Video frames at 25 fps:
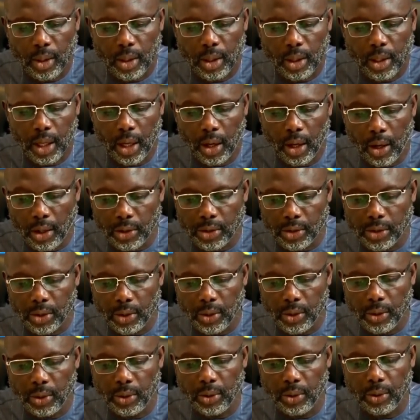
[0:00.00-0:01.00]
I
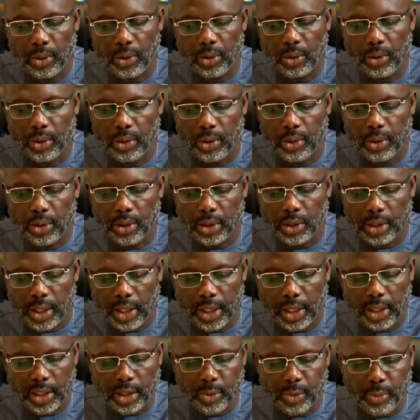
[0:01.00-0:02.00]
also
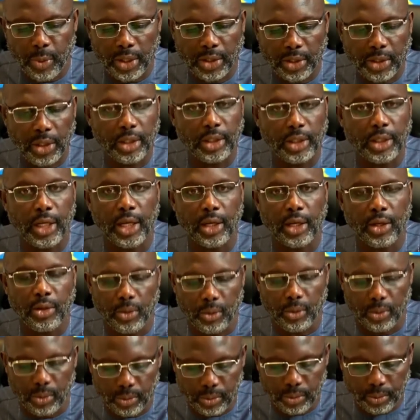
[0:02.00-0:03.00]
say a special thank
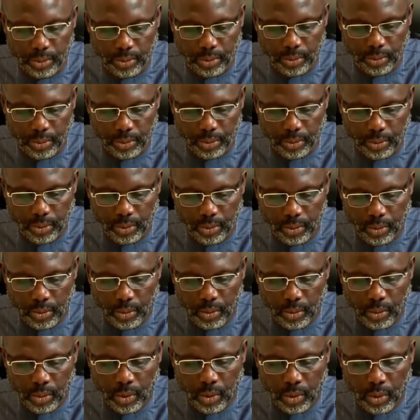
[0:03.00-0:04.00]
you
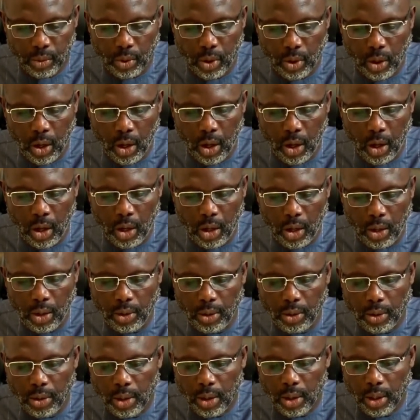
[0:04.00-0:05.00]
to
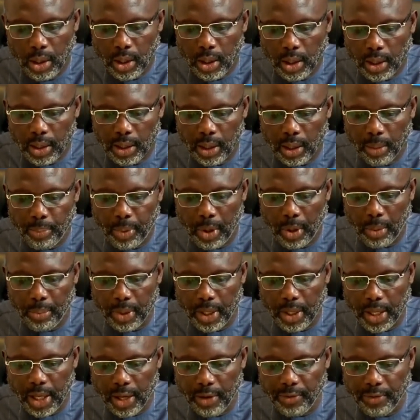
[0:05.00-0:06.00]
all the
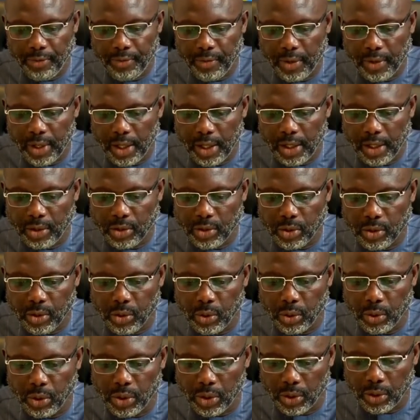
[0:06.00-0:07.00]
public health
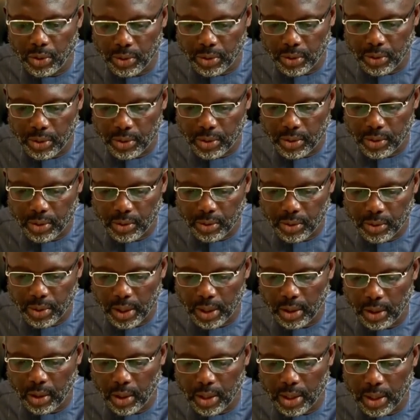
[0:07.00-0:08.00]
institutions
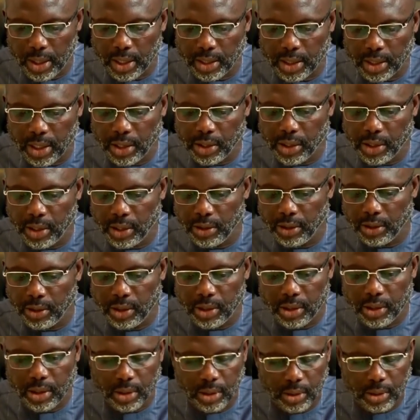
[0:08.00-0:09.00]
and
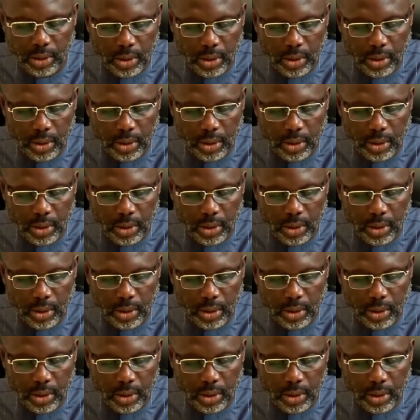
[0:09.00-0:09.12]
organizations